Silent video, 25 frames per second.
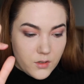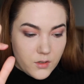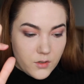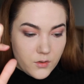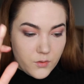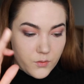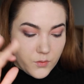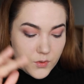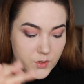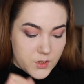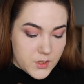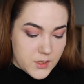
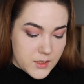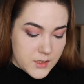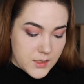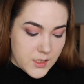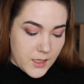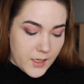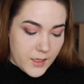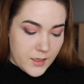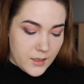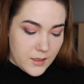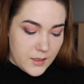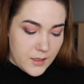which is
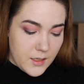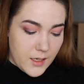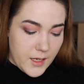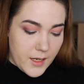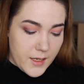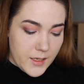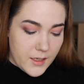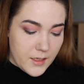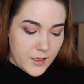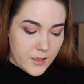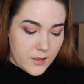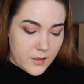like a
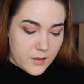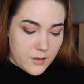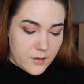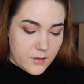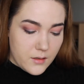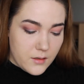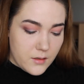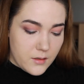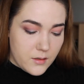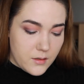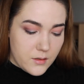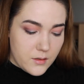light
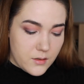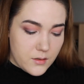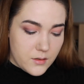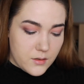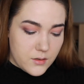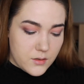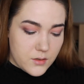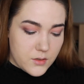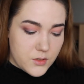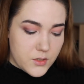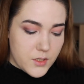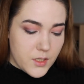
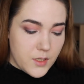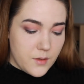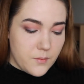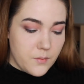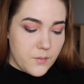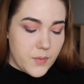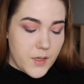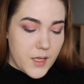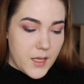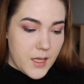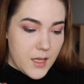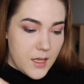
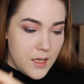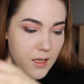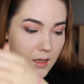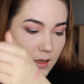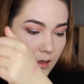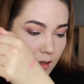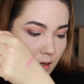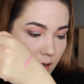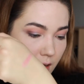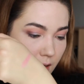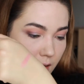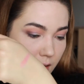champagne
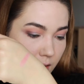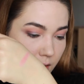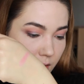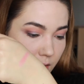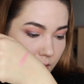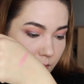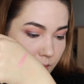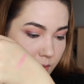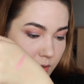color,